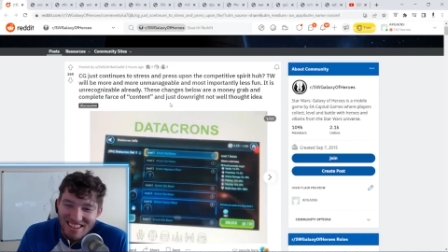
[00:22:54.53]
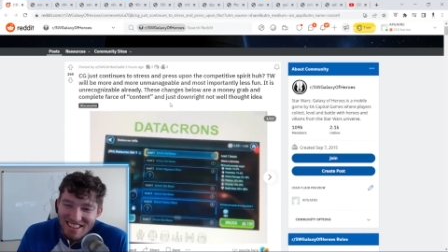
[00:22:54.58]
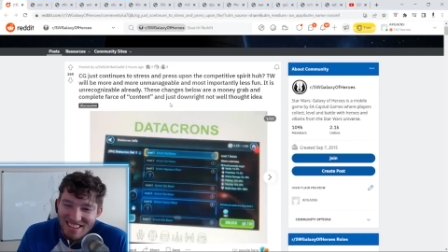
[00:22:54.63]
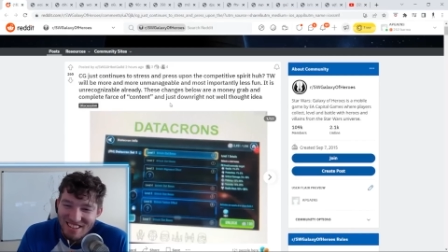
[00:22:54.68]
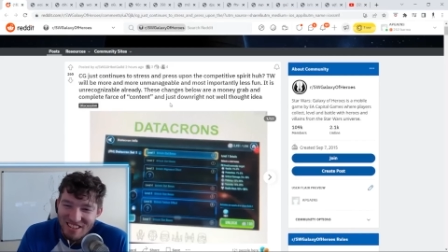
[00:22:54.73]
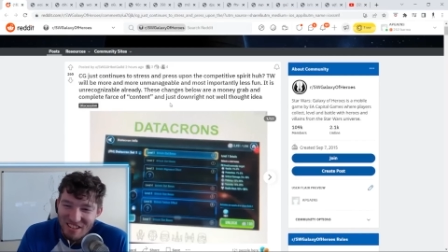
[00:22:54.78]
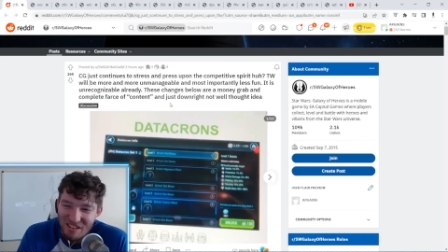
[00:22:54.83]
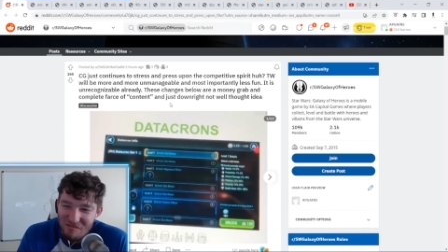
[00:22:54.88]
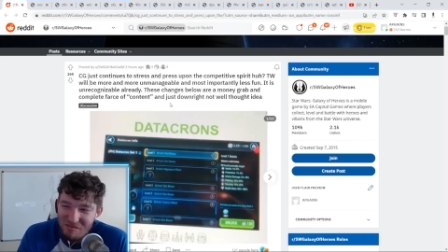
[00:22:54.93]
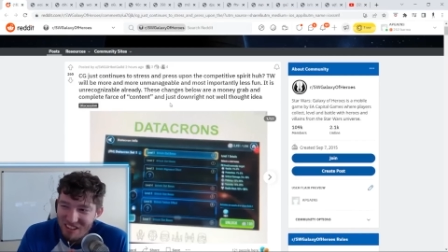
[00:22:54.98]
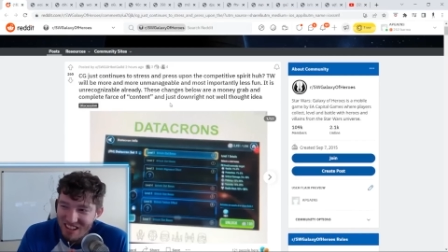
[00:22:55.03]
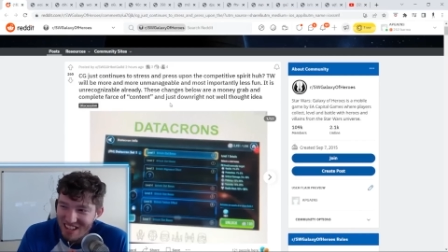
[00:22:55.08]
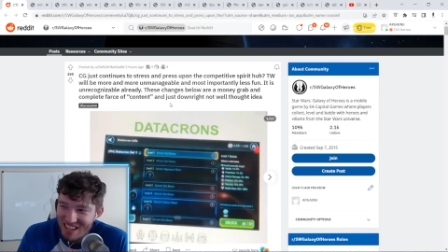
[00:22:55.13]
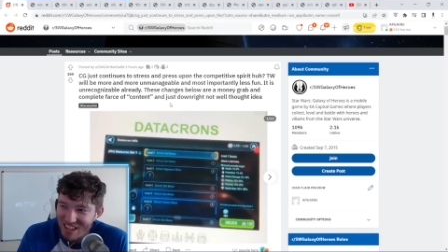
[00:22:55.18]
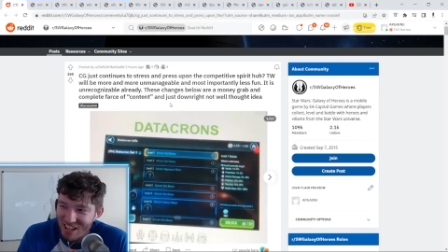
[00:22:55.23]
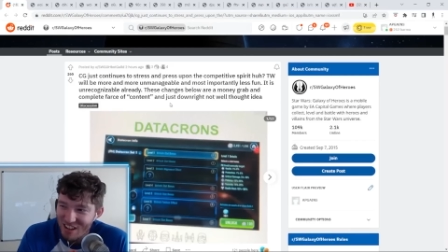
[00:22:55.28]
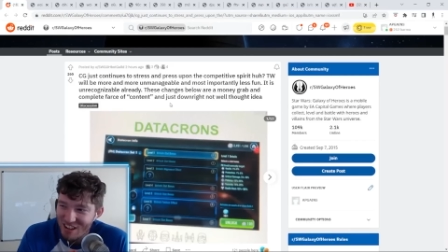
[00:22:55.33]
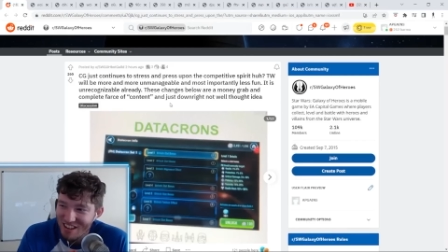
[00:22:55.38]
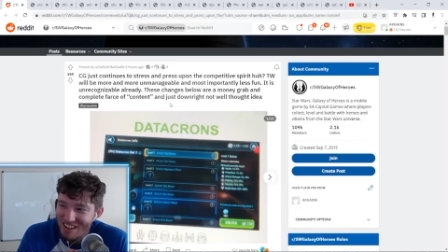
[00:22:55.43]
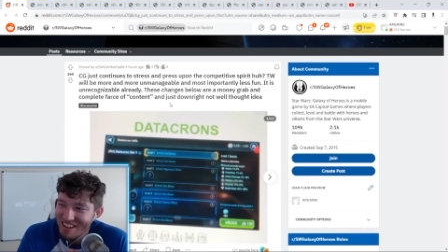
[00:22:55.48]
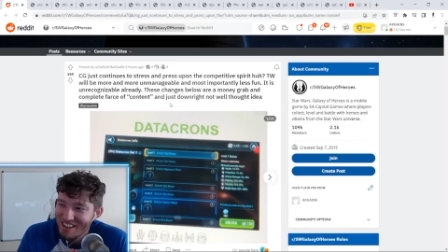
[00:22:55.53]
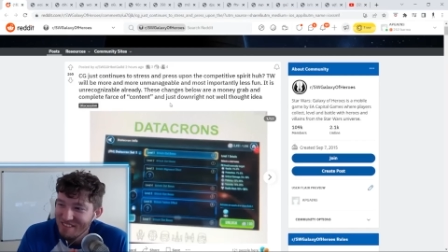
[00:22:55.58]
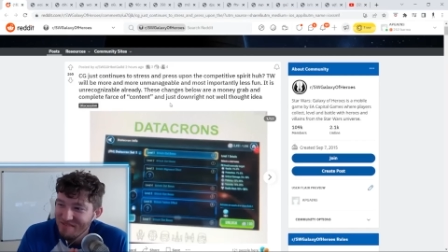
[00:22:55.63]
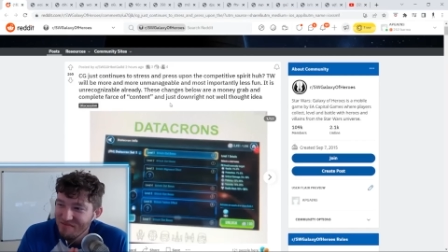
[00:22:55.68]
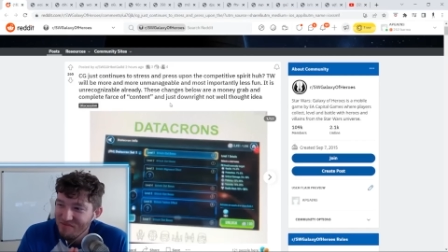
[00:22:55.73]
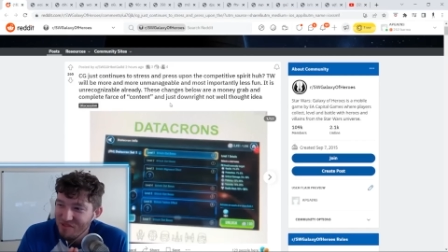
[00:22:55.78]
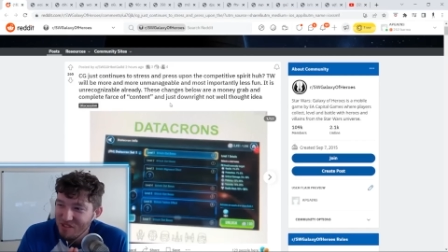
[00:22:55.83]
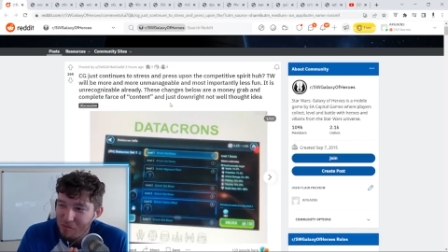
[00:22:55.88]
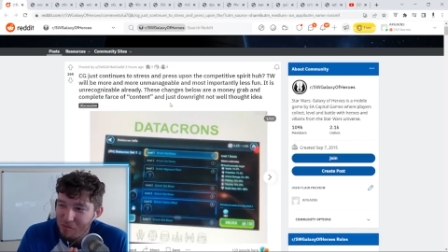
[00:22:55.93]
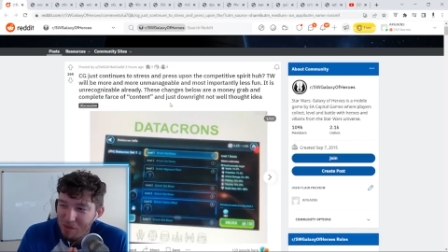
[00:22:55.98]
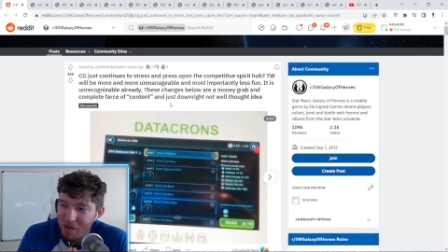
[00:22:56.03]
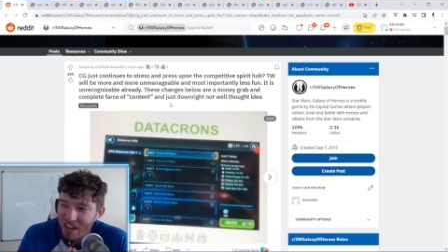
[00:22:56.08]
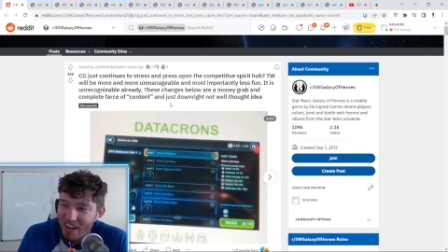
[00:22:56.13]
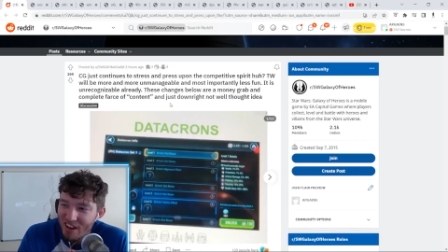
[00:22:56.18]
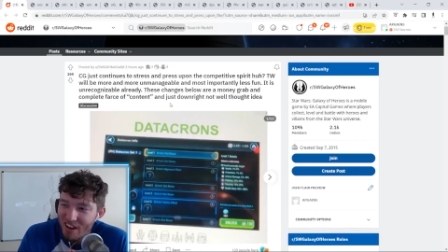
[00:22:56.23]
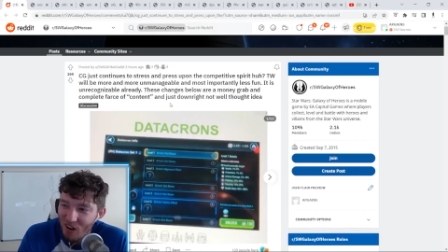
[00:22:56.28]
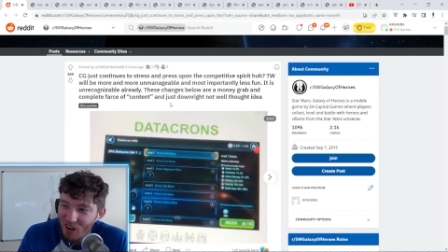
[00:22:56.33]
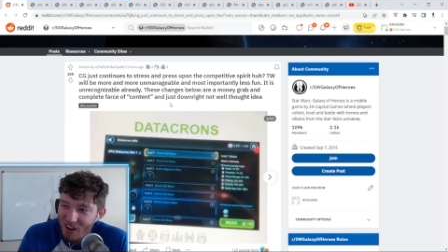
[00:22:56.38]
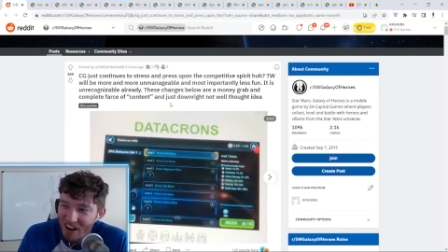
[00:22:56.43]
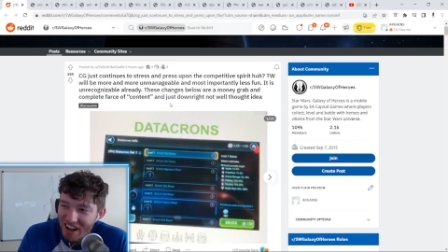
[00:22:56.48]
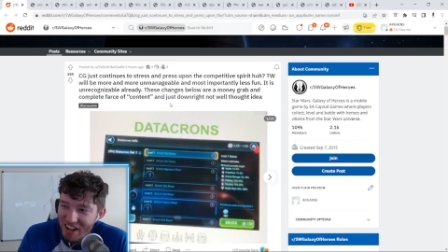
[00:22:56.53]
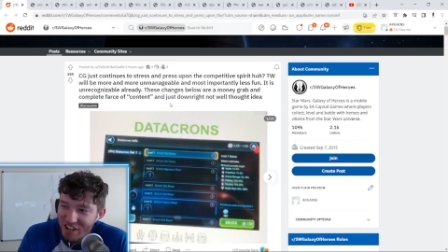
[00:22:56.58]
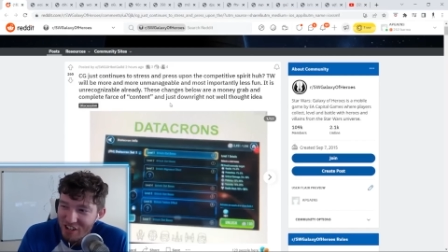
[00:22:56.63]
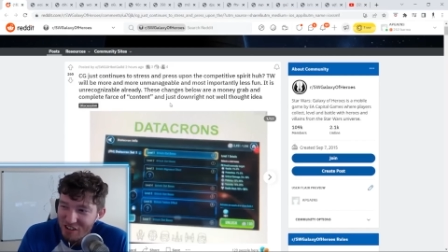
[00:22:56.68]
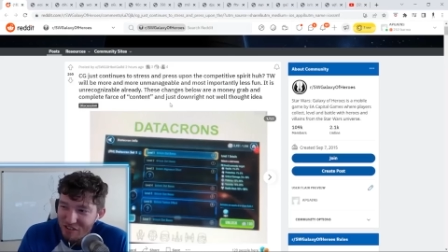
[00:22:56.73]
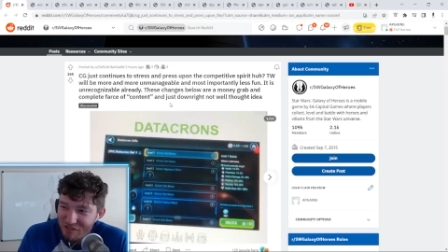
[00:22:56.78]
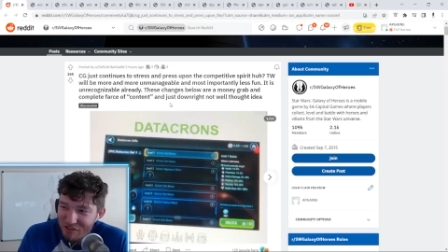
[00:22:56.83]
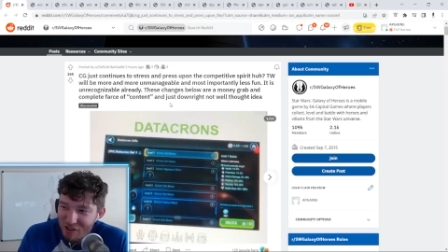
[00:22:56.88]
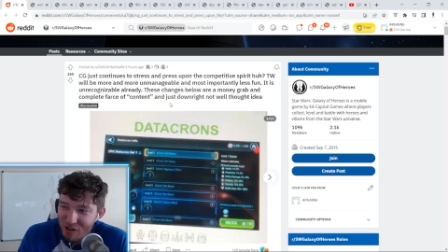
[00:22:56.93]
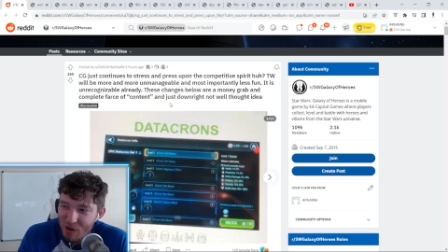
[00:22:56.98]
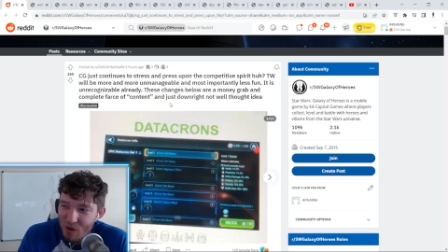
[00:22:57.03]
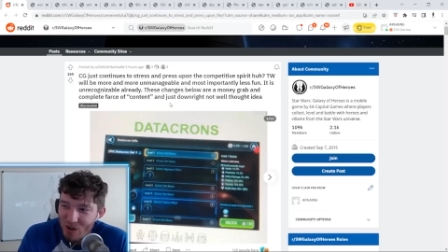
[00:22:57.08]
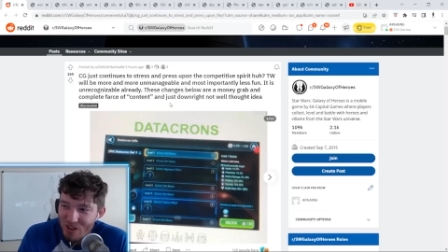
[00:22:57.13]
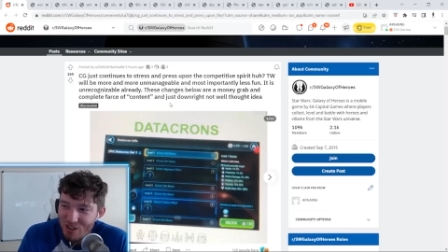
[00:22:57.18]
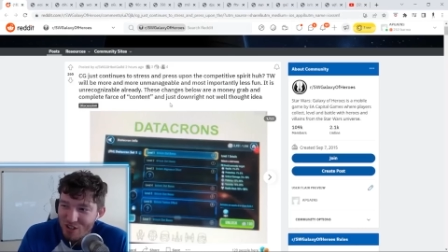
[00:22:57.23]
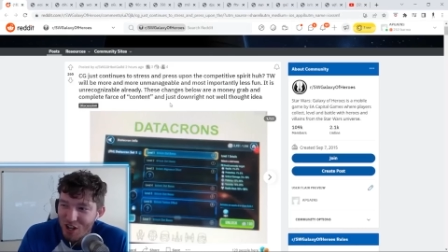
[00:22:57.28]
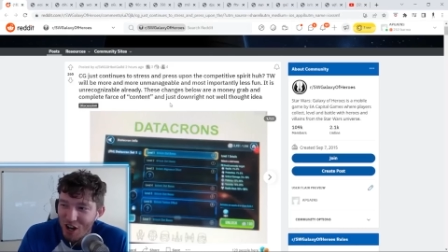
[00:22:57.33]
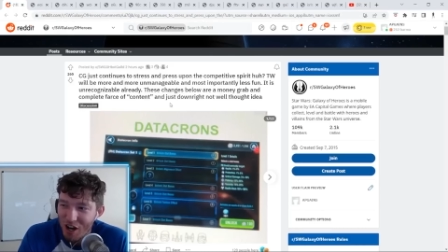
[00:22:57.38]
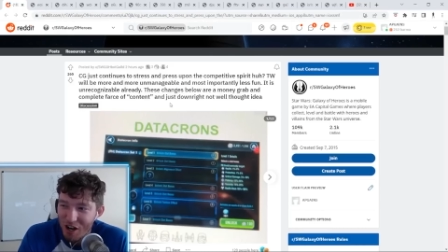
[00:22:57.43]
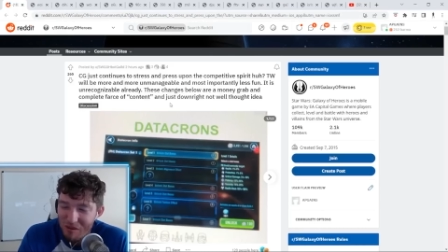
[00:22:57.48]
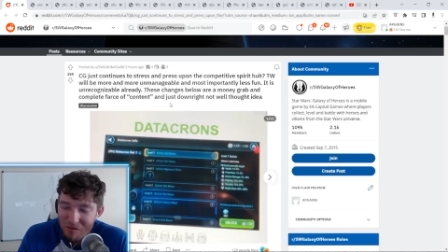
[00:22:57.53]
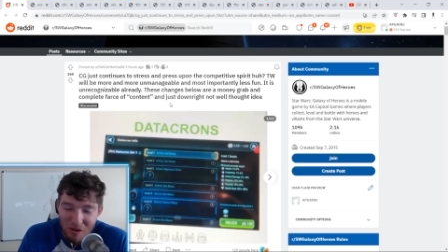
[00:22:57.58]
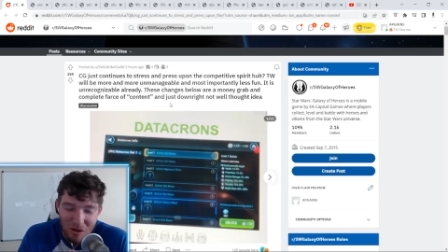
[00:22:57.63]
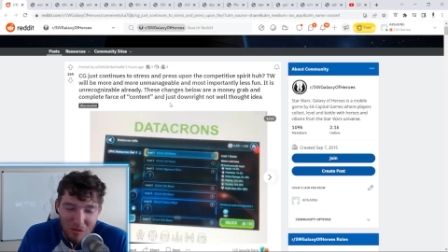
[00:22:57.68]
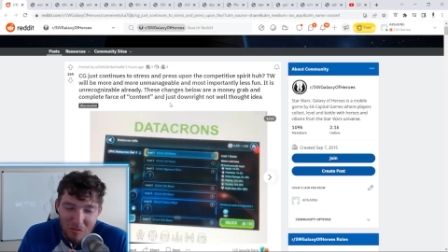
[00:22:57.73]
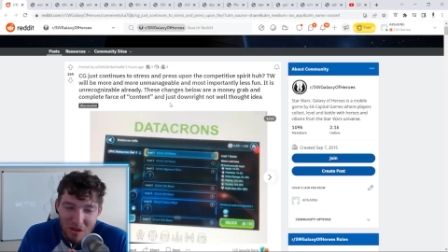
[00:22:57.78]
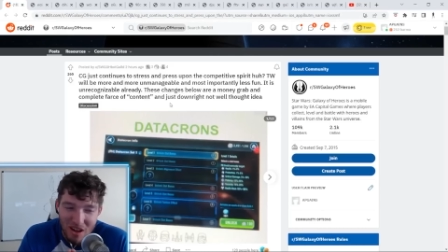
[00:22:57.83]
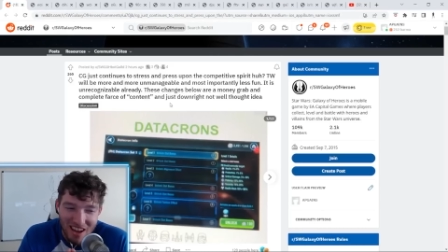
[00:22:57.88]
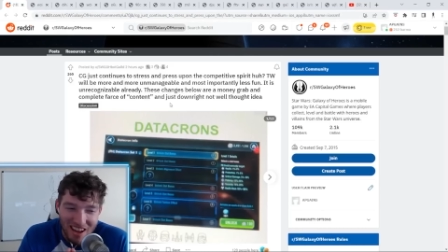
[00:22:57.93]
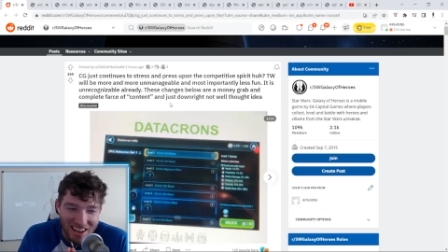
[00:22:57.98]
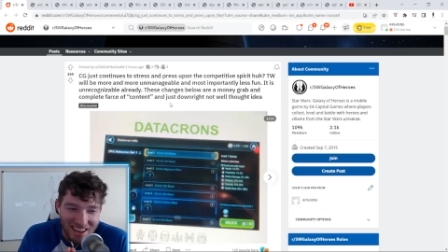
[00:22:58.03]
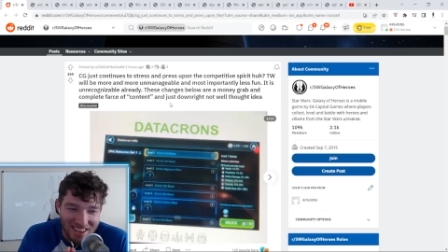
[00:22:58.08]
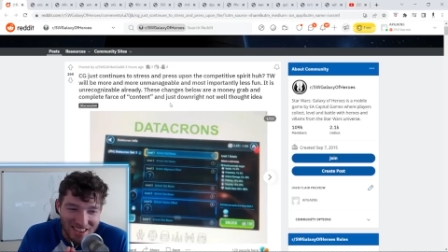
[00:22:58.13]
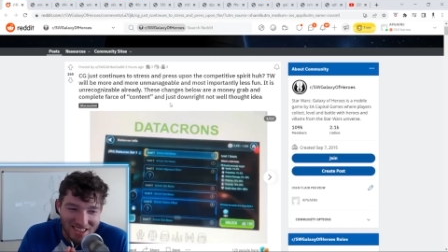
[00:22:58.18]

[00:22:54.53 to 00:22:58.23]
It's gonna be he's like the, the, PR agent for Guantanamo Bay.